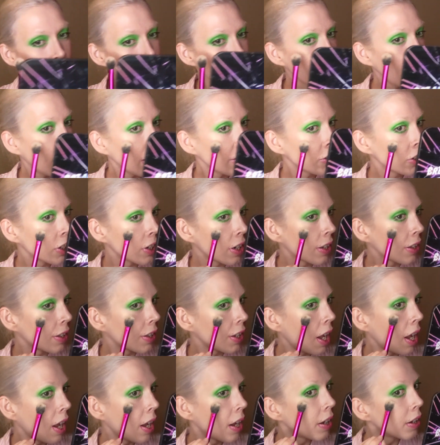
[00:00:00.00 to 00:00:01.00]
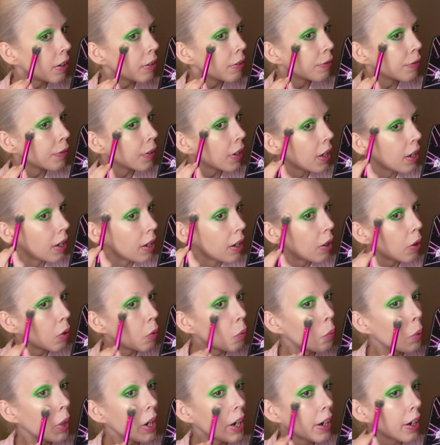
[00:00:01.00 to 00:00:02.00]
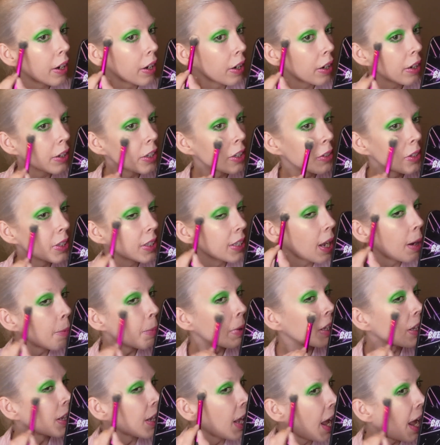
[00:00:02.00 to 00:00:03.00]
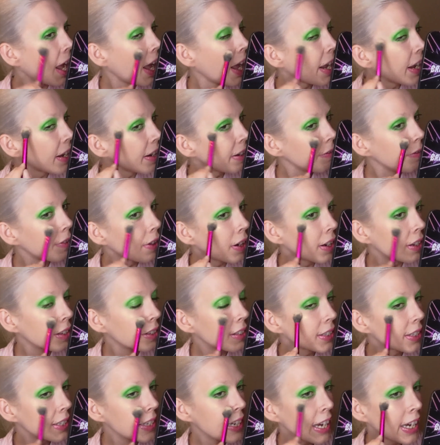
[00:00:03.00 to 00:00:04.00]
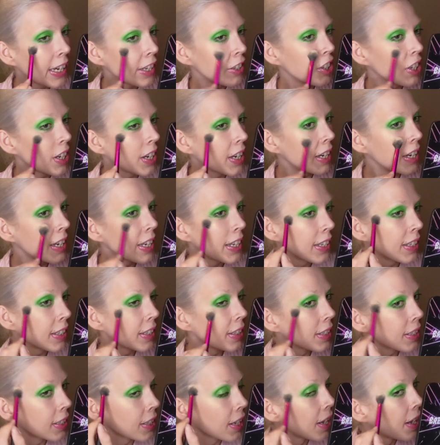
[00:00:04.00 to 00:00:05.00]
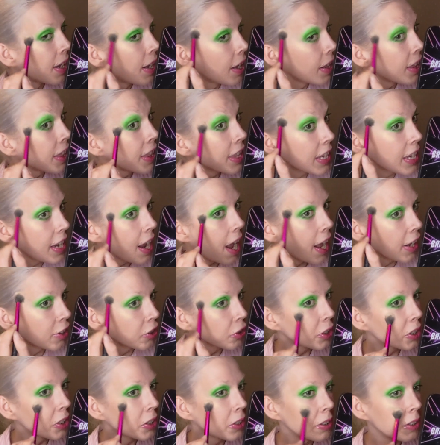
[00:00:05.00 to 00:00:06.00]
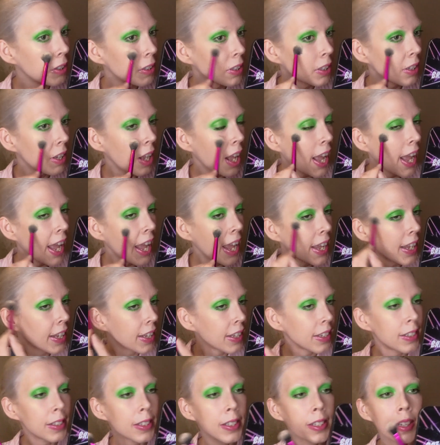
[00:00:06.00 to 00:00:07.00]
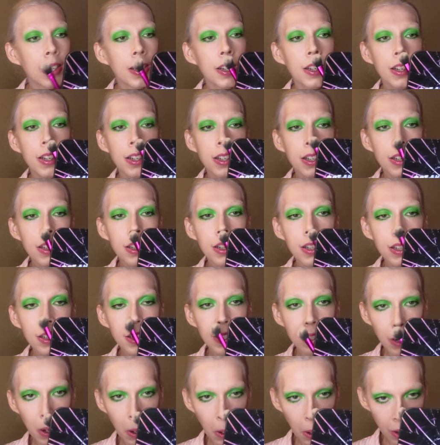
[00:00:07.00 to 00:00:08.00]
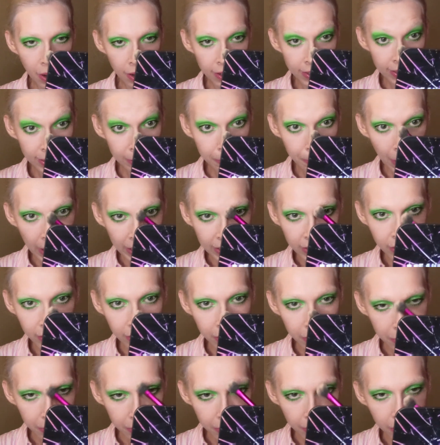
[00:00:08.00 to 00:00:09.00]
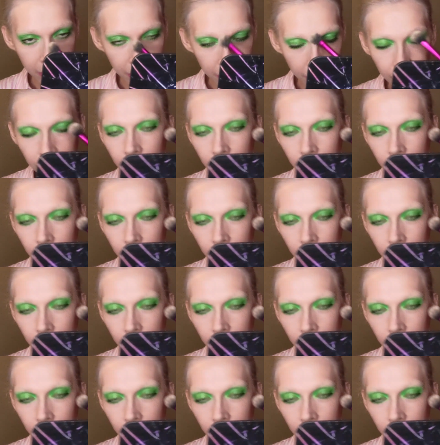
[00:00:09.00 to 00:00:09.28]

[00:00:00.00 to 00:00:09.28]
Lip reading: of fashion I love, where you just come alive on stage and it is theatrical and a spectacle.